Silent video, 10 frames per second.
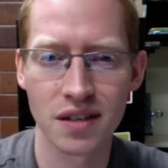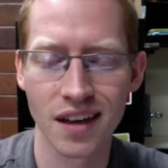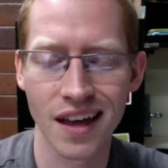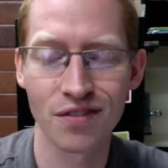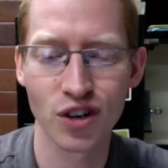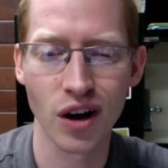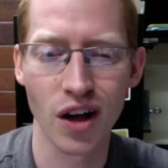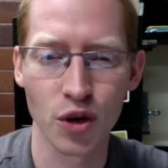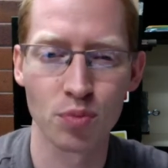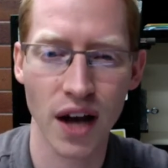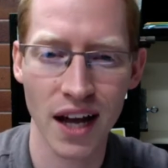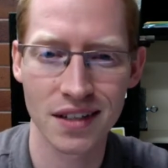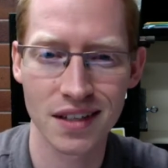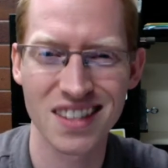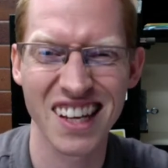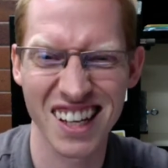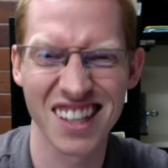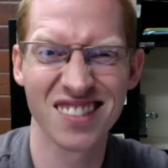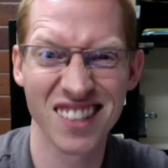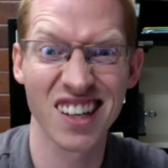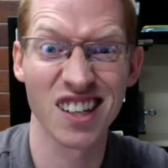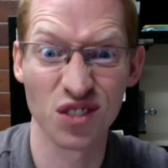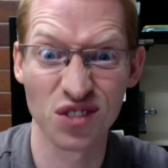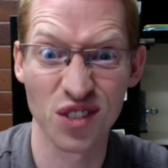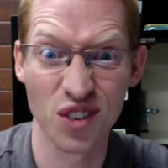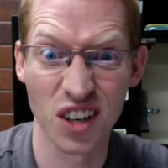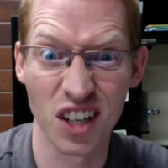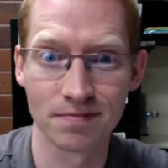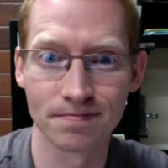effort on their practice, they could have gotten a 4.